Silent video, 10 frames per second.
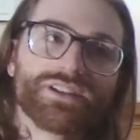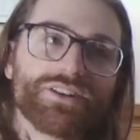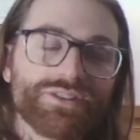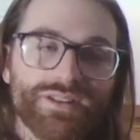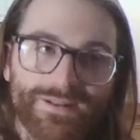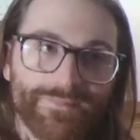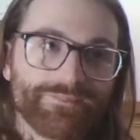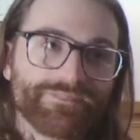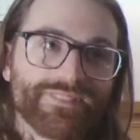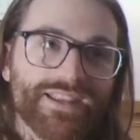are
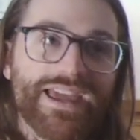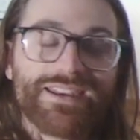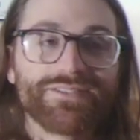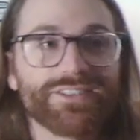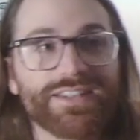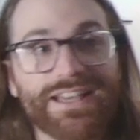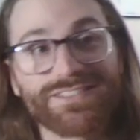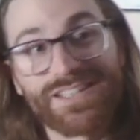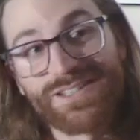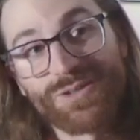doing, and if it has any